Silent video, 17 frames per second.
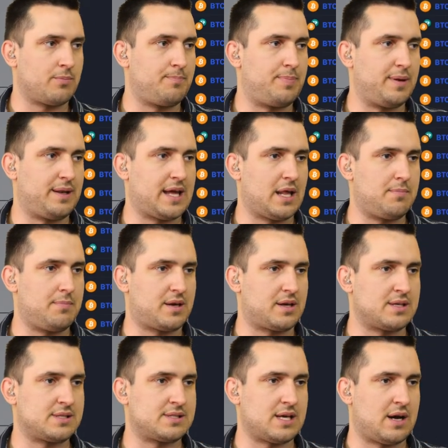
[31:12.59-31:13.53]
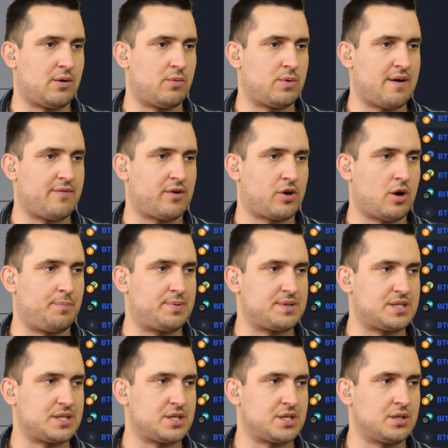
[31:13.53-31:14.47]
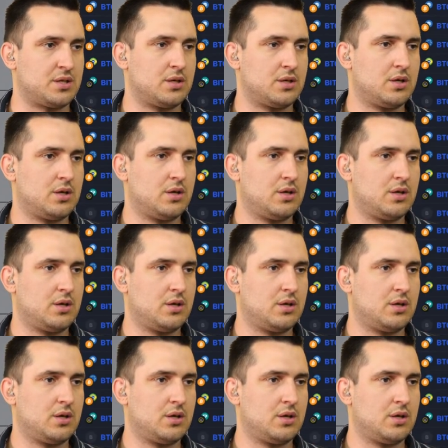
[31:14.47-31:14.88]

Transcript: on Bitget because we have a competition,